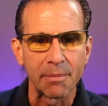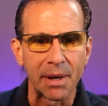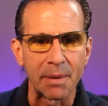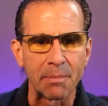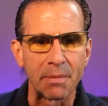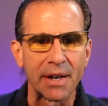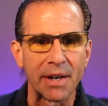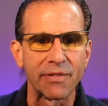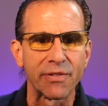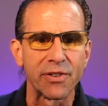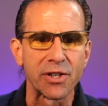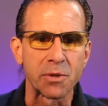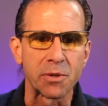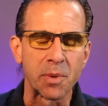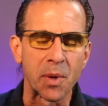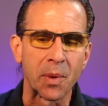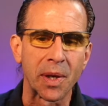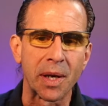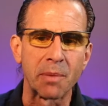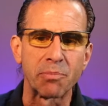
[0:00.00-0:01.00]
My first
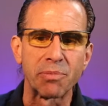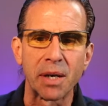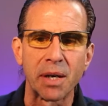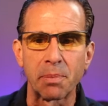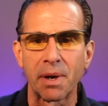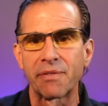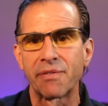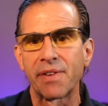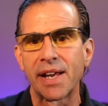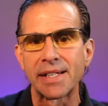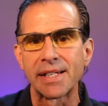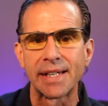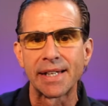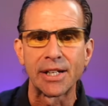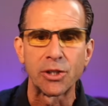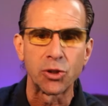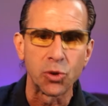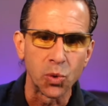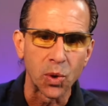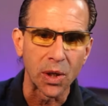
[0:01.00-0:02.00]
meal when I break my fast
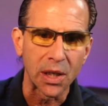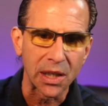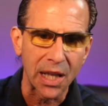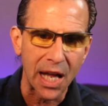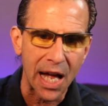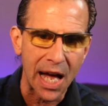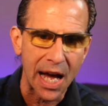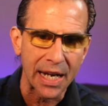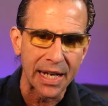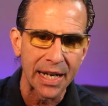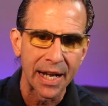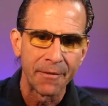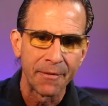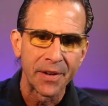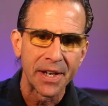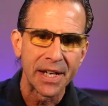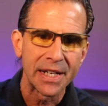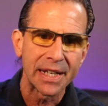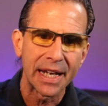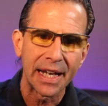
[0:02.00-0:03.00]
at 2 o'clock.
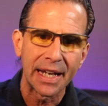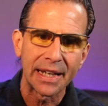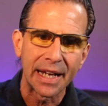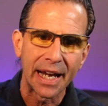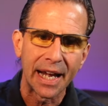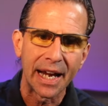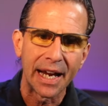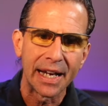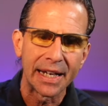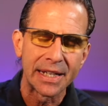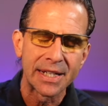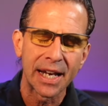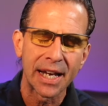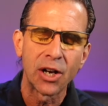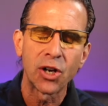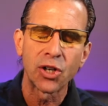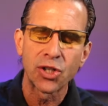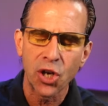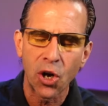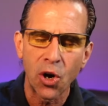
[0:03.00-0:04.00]
It's
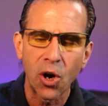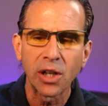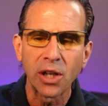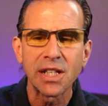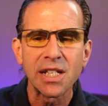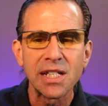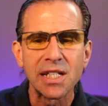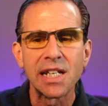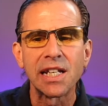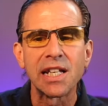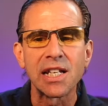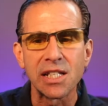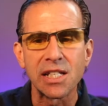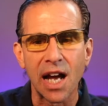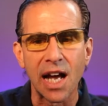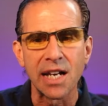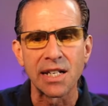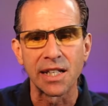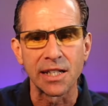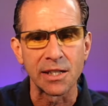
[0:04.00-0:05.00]
hard to see the
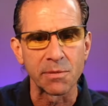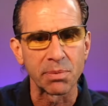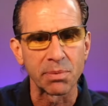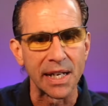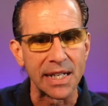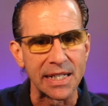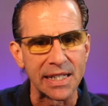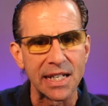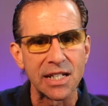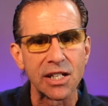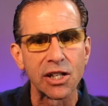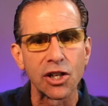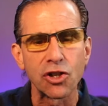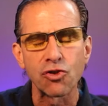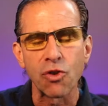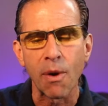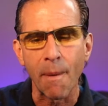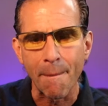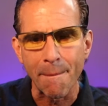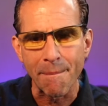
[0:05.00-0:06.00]
size of this plate. This is a
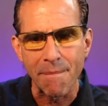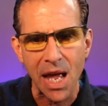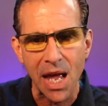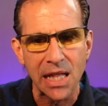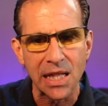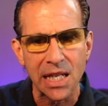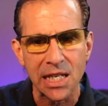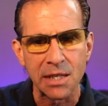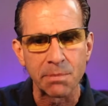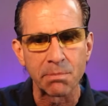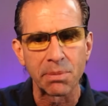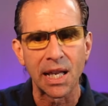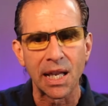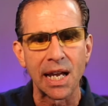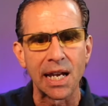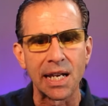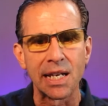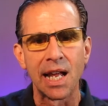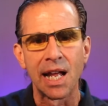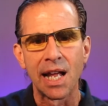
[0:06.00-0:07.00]
tremendous
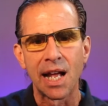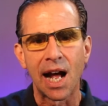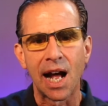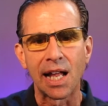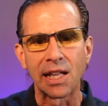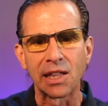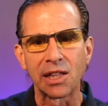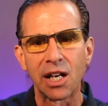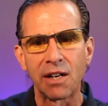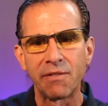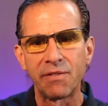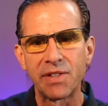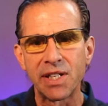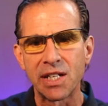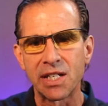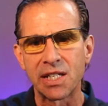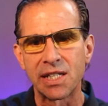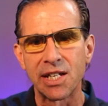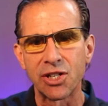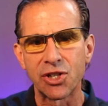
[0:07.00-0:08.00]
plate. I love
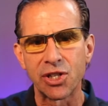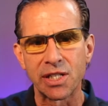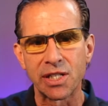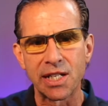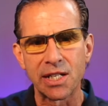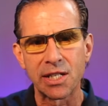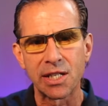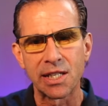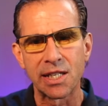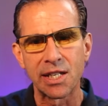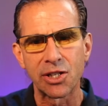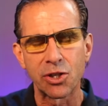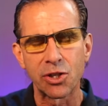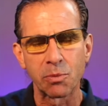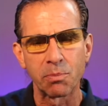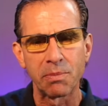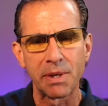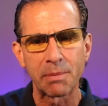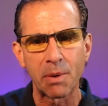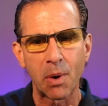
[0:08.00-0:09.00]
these dishes. These are
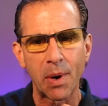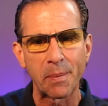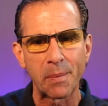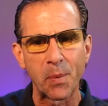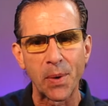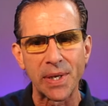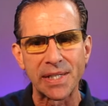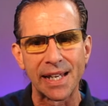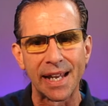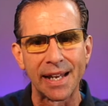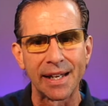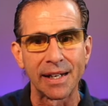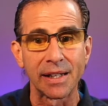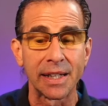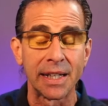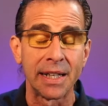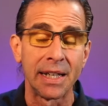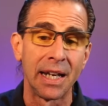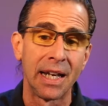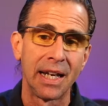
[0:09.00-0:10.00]
dishes. Me and my wife went to
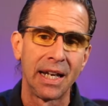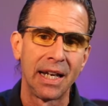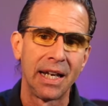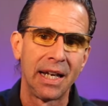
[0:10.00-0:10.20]
Italy.